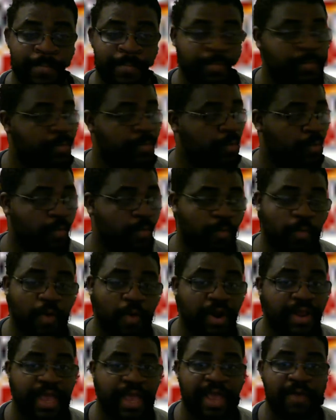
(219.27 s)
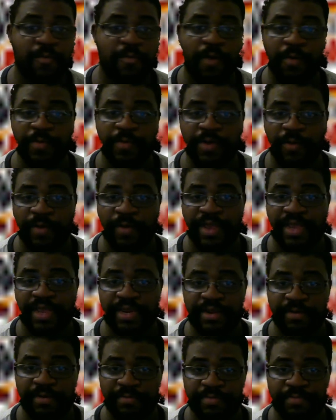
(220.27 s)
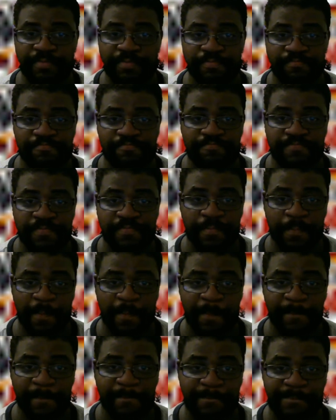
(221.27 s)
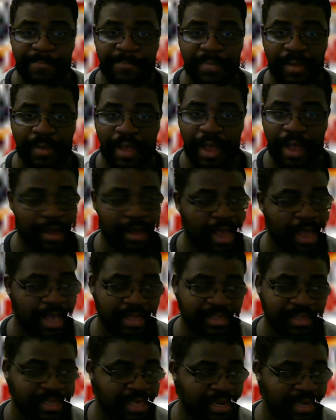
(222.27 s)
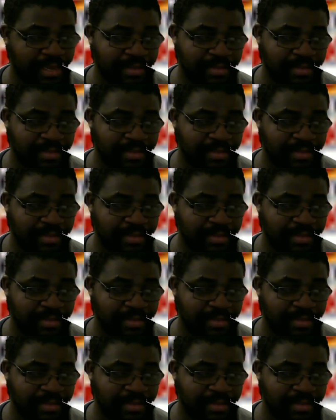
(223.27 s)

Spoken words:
Where the heck were we on AEW? Like I said,